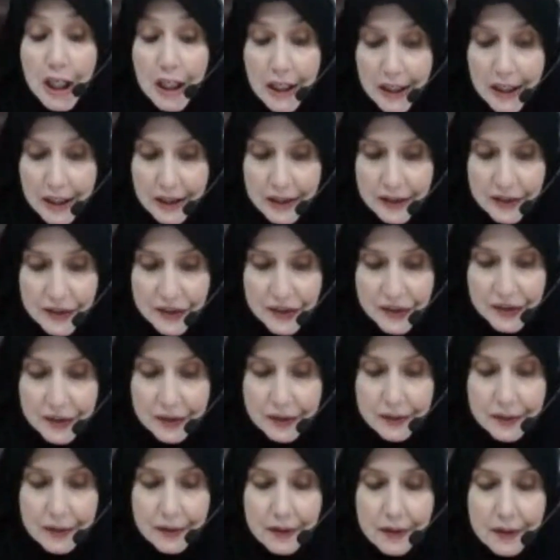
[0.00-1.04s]
means
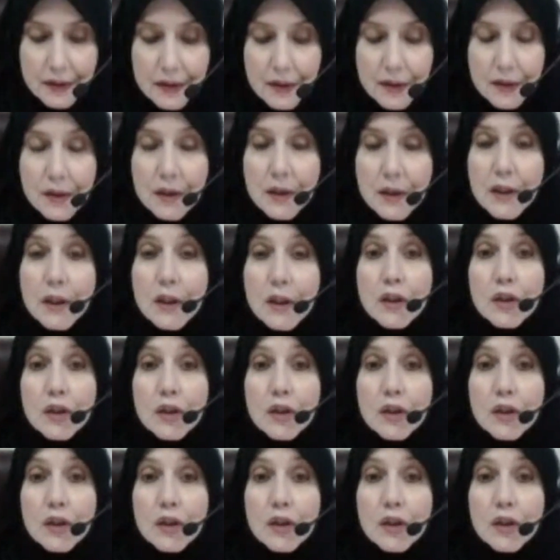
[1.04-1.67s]
she is.